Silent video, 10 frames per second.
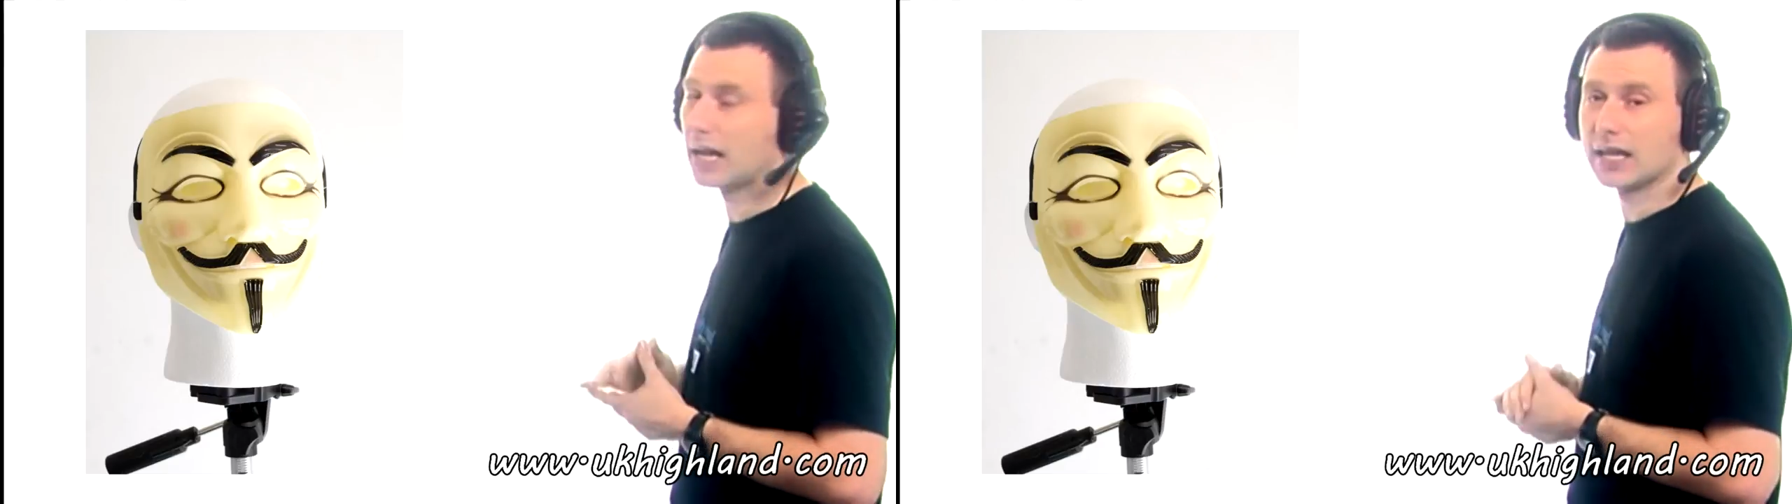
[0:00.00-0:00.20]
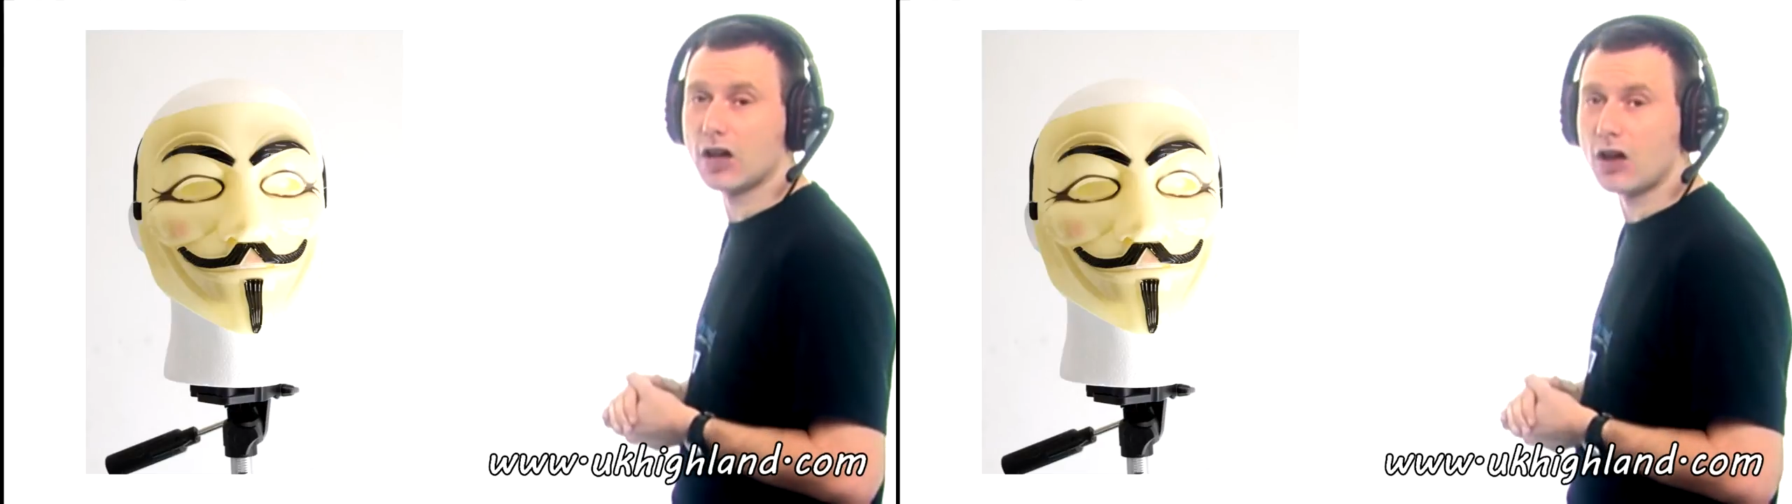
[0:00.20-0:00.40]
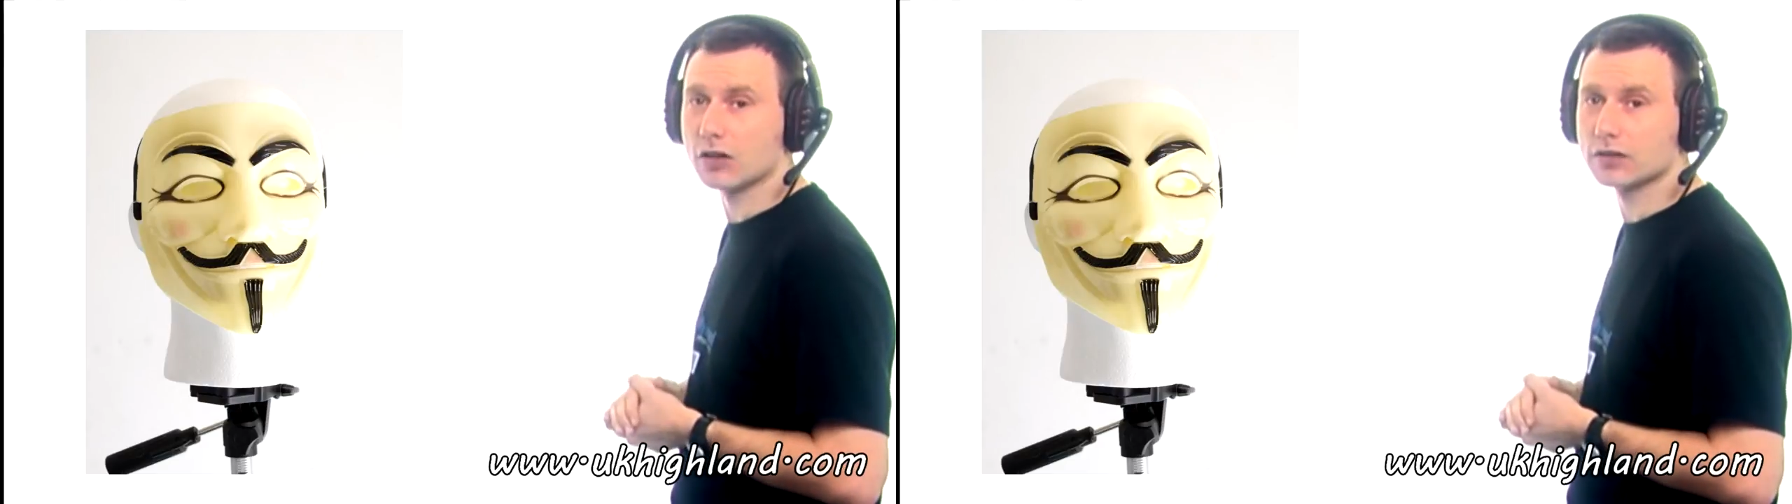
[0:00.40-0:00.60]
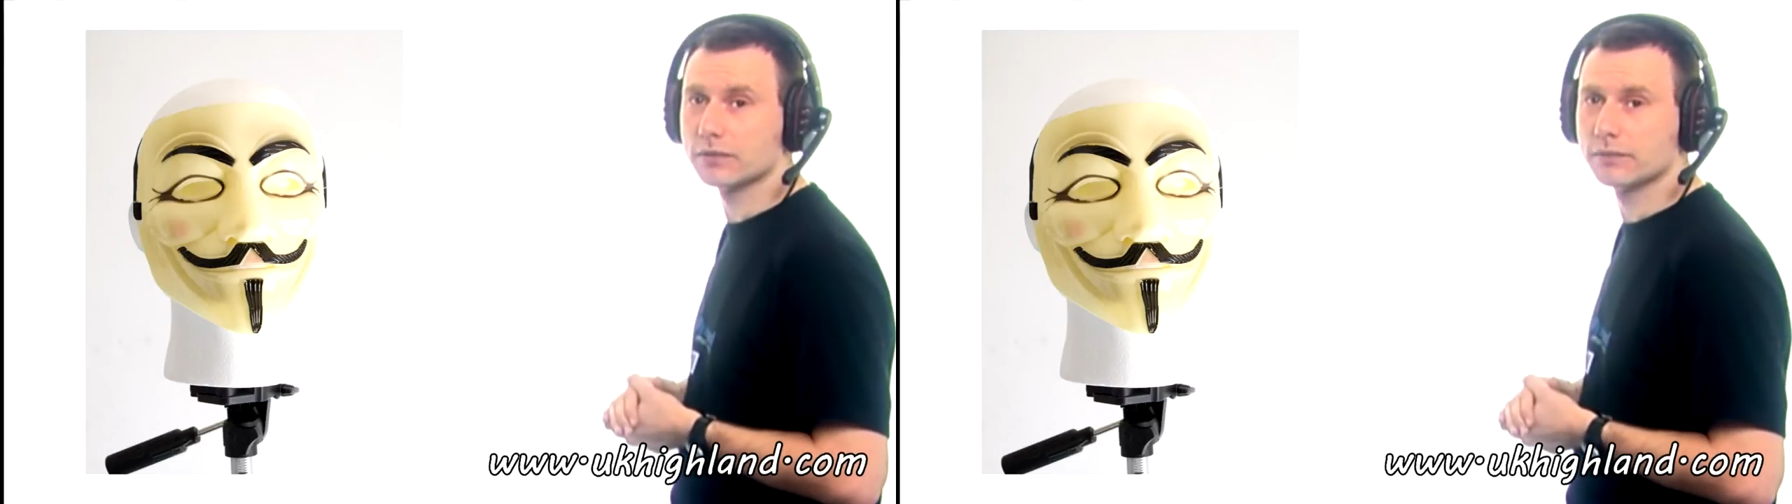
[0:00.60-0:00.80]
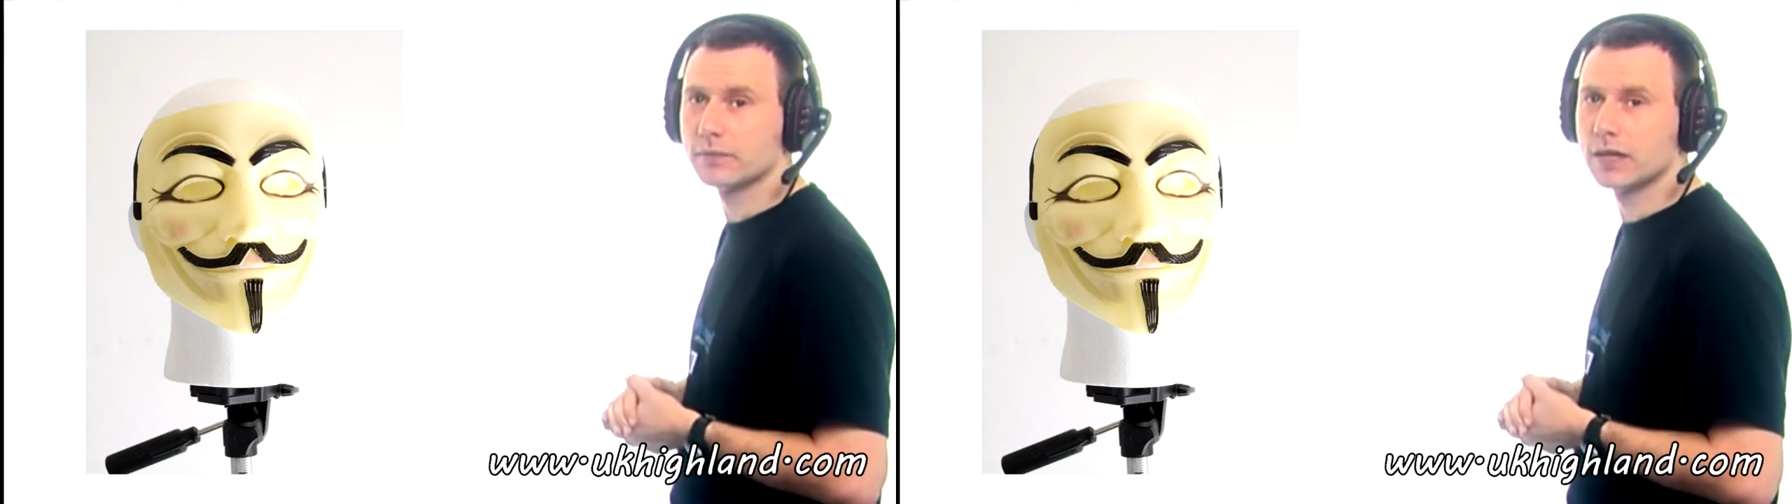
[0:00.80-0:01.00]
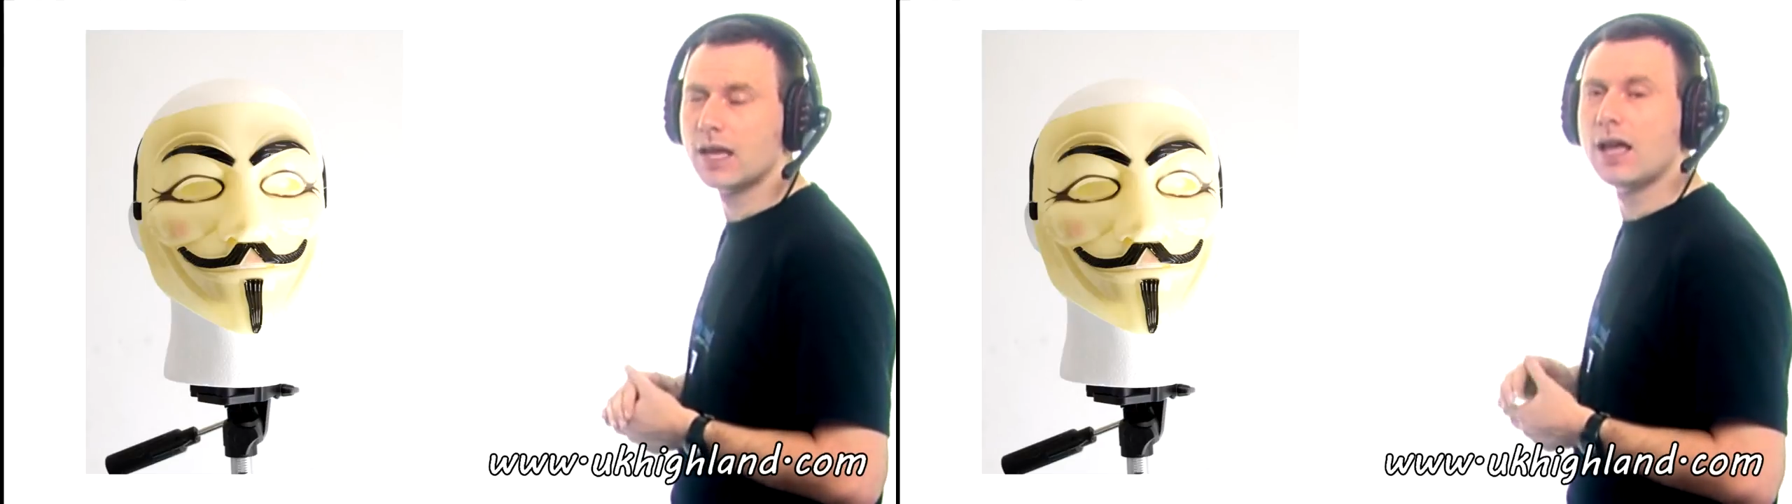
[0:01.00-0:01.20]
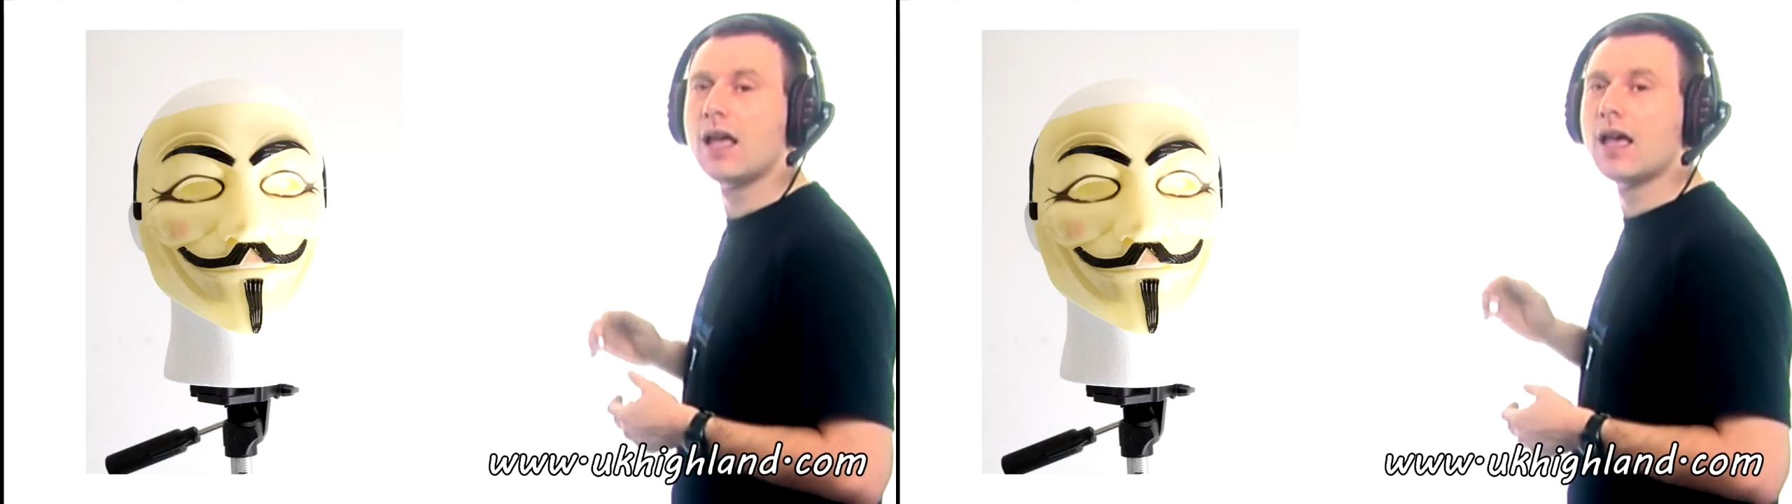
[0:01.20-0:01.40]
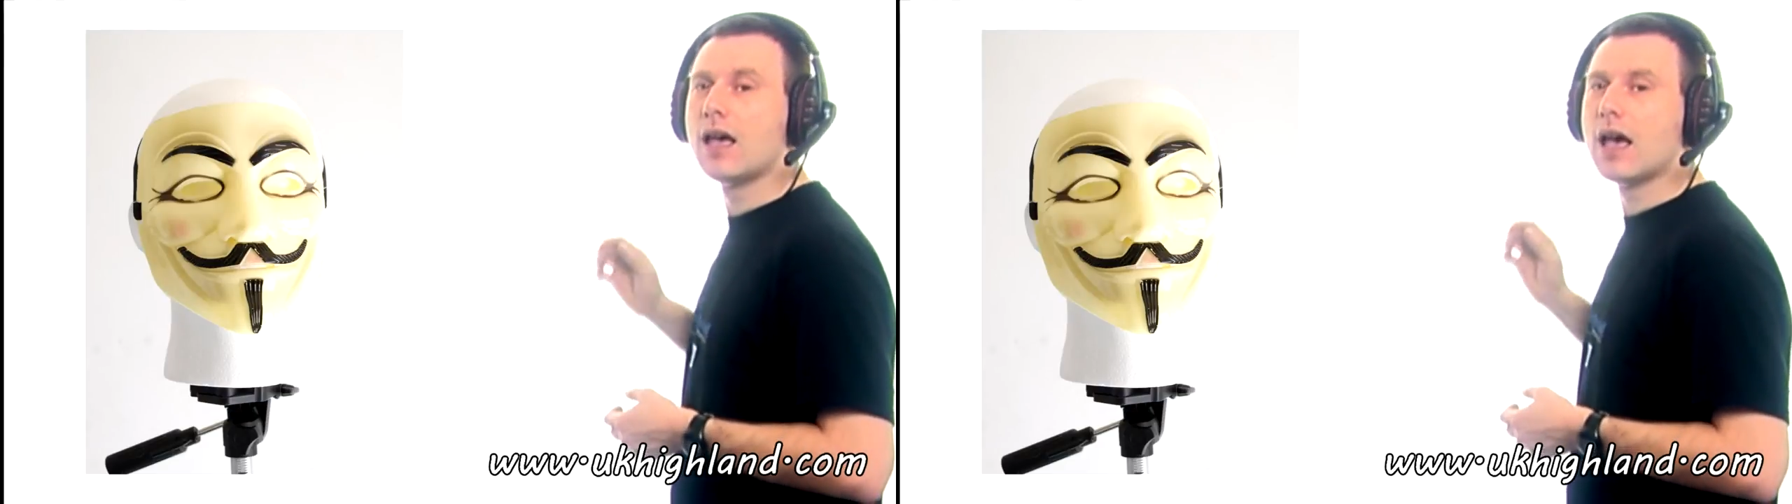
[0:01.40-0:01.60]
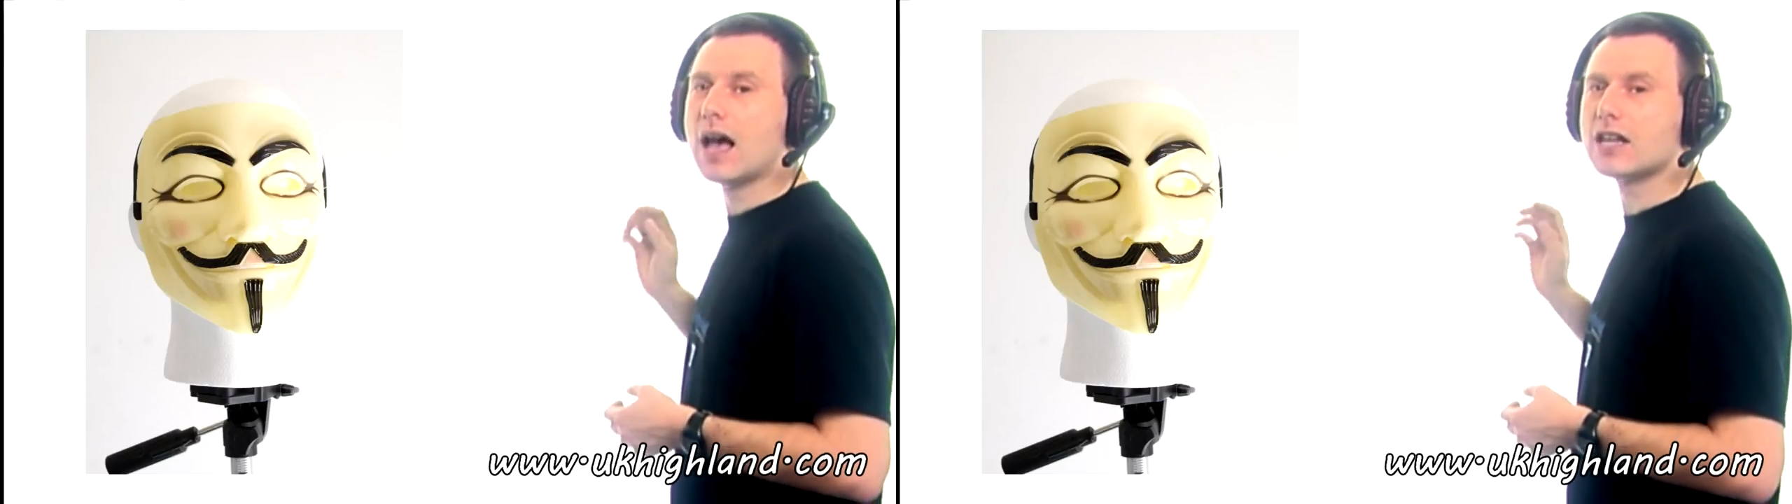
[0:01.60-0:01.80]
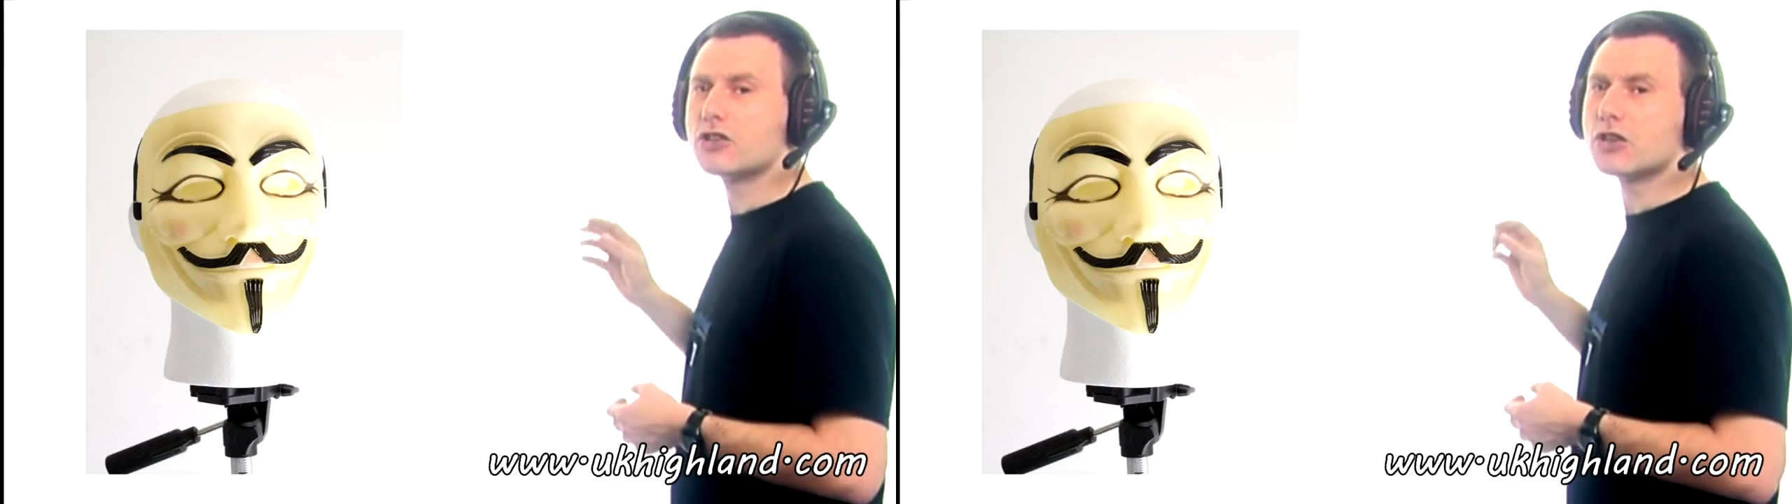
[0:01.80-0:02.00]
I got. As